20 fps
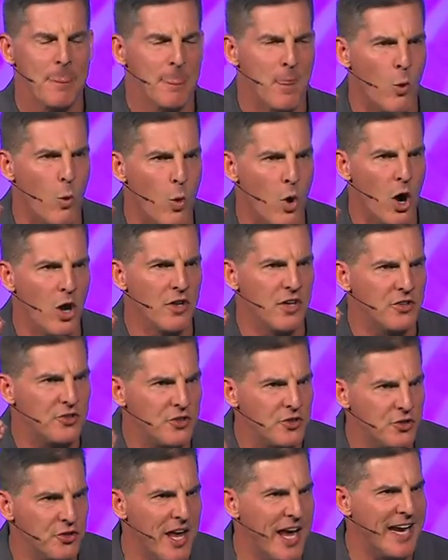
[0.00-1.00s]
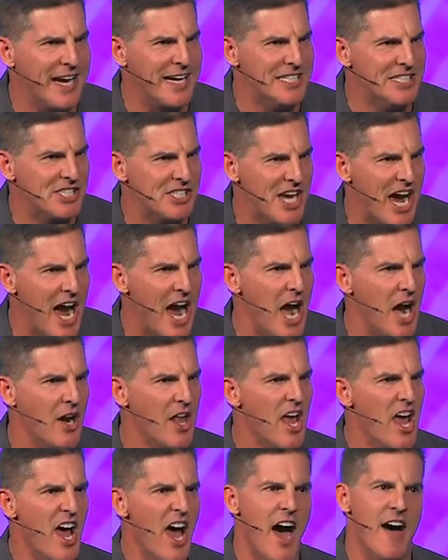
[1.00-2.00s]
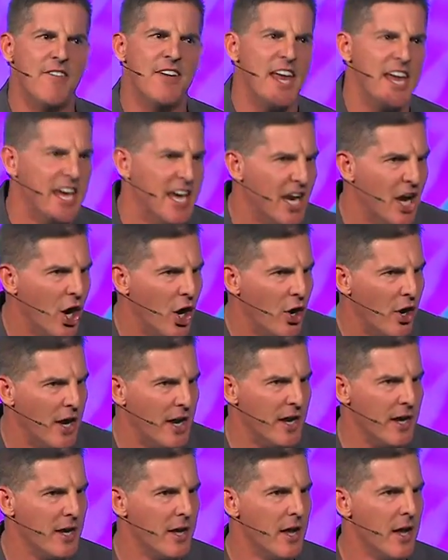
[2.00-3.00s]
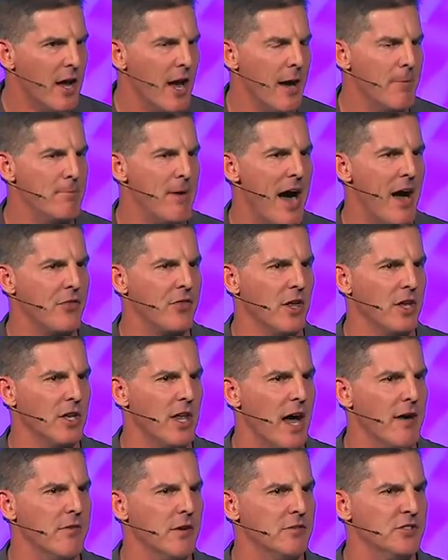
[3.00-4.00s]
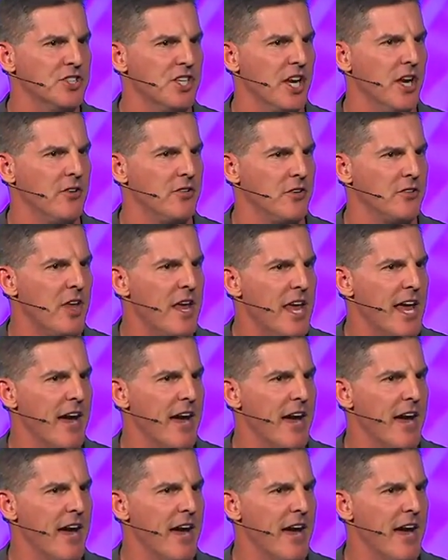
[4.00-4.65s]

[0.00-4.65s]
The world is sick and tired of hearing about the love of Jesus.